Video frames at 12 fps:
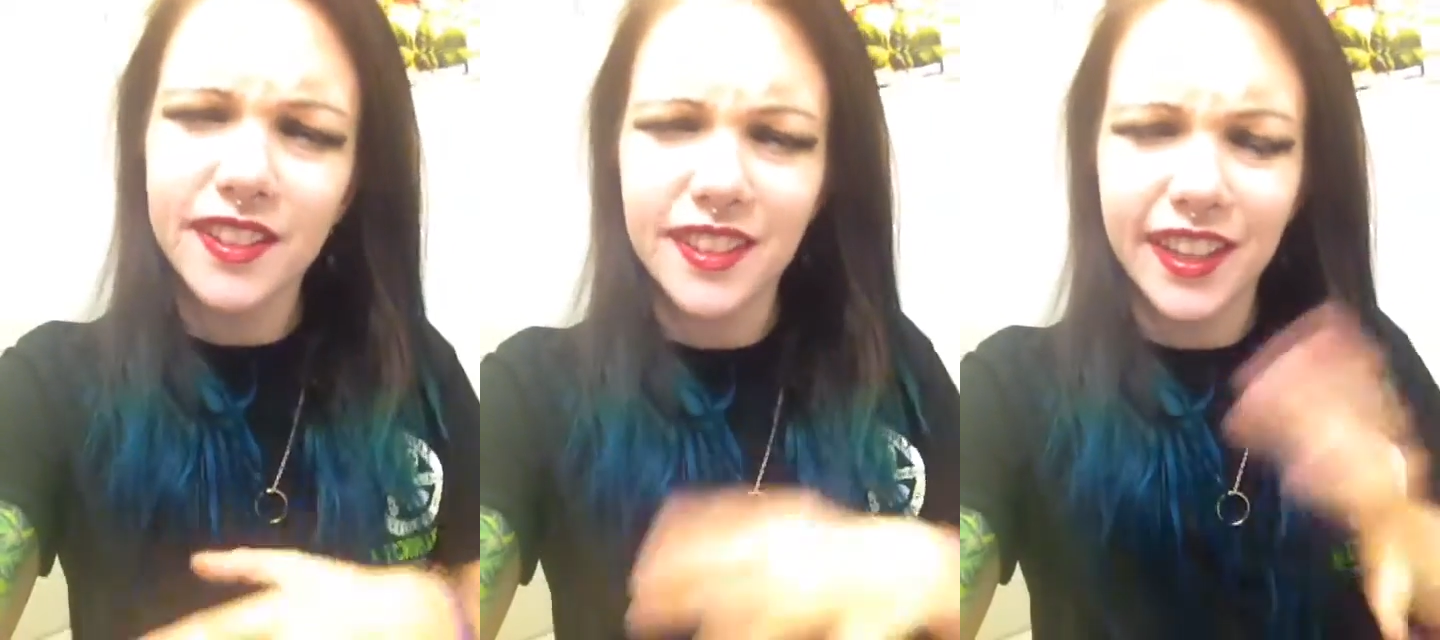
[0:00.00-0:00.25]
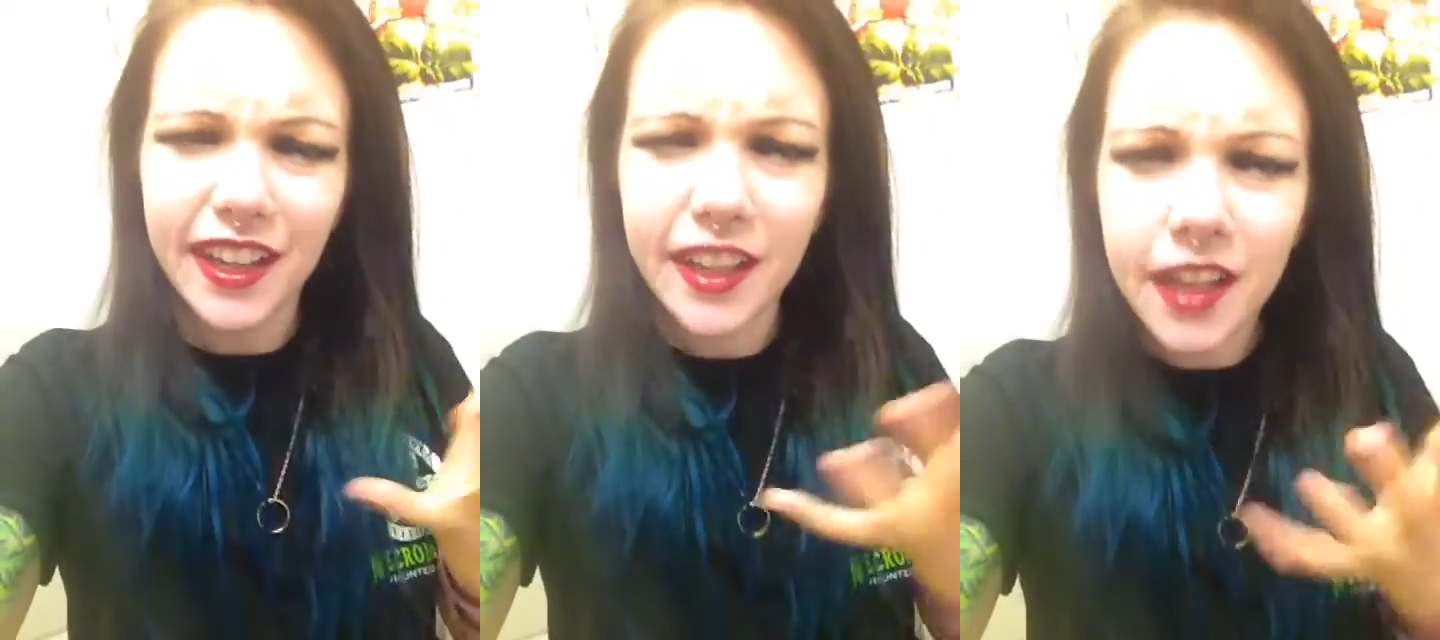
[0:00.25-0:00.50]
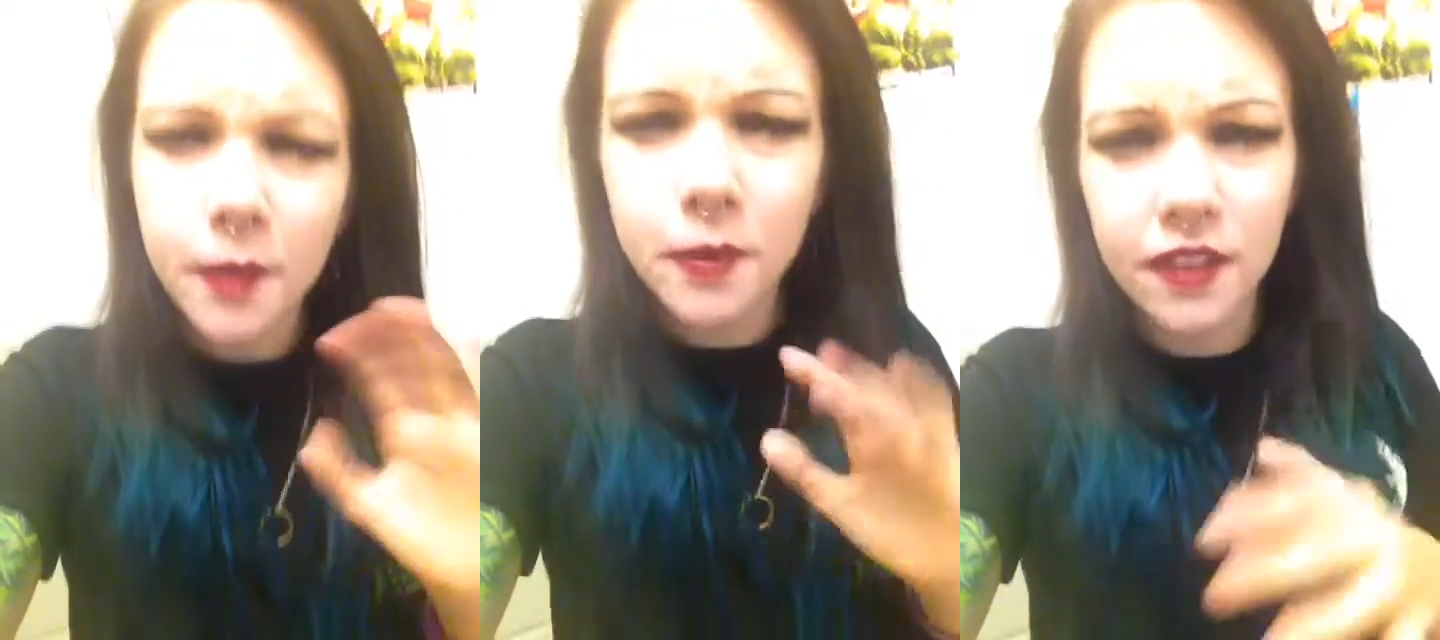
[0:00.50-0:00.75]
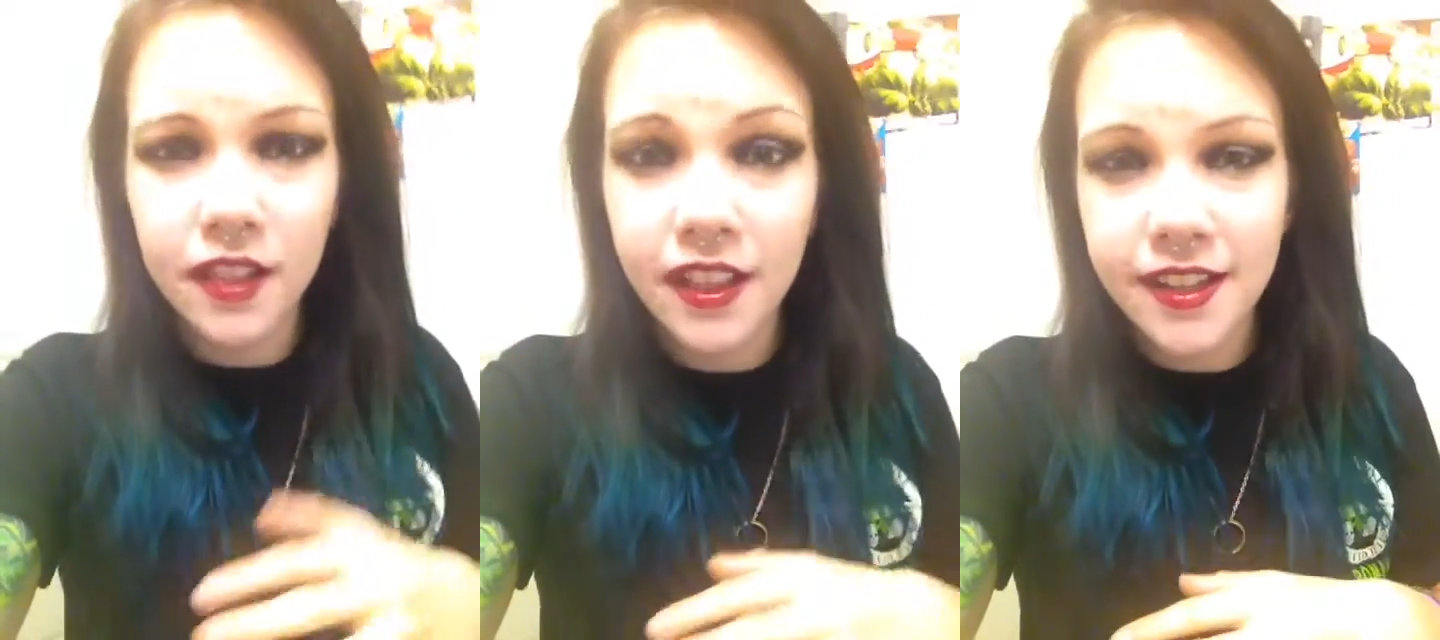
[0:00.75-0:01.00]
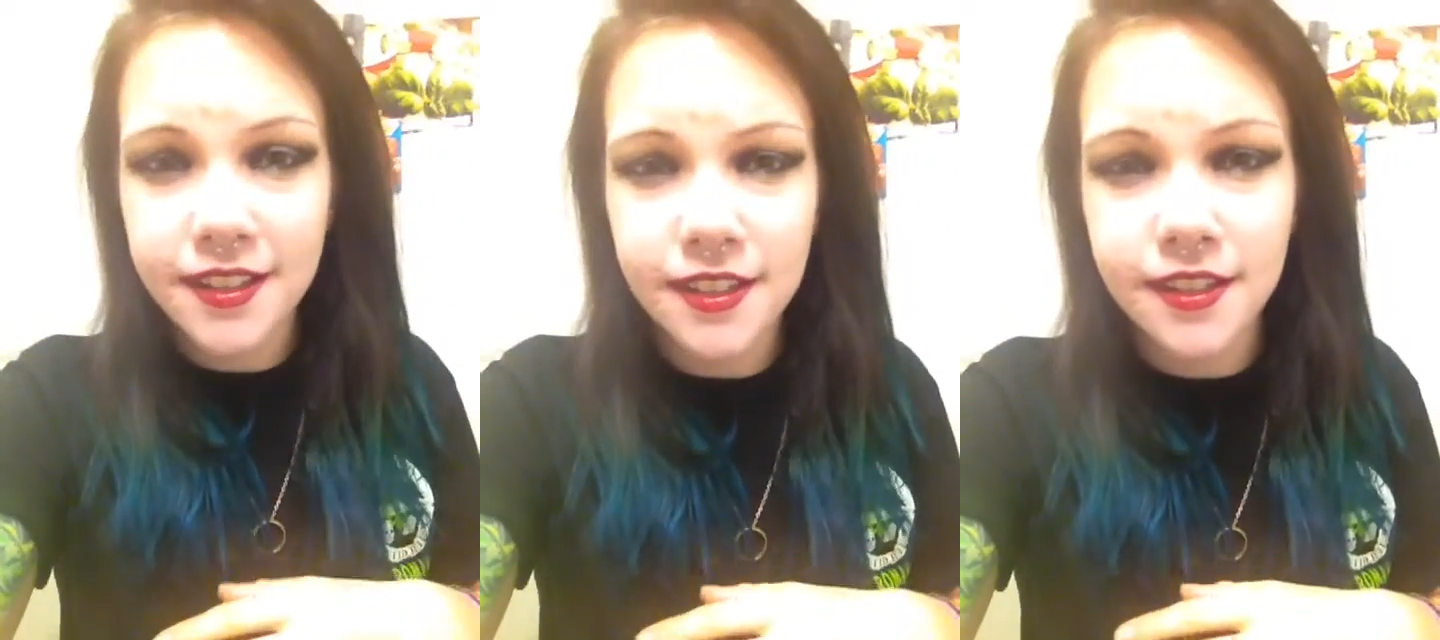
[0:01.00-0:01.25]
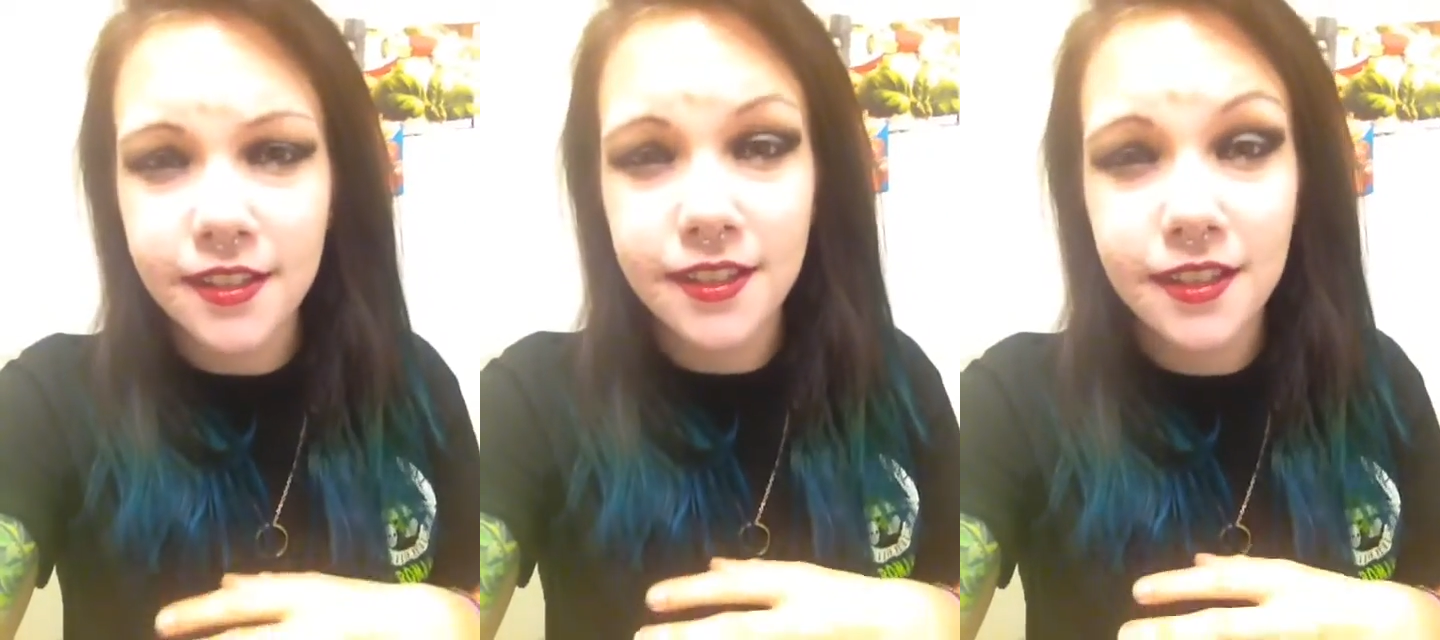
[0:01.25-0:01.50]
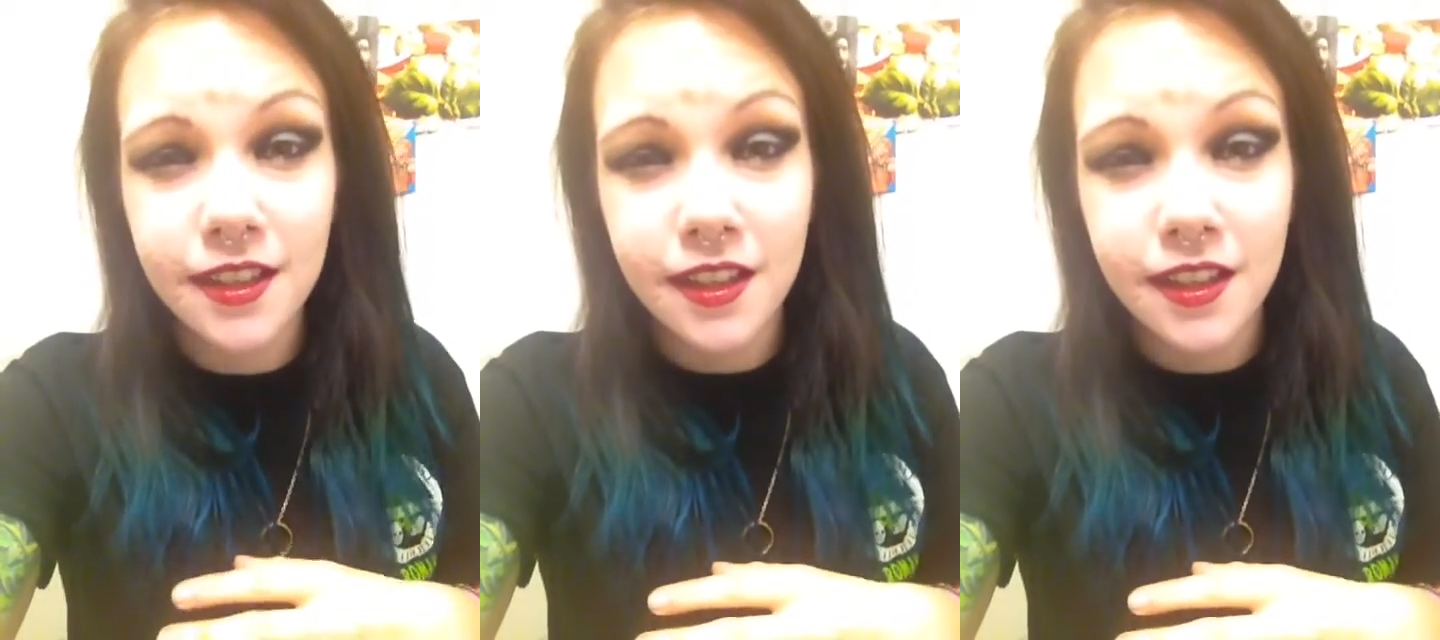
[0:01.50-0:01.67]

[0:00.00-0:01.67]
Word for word: like a couple classes.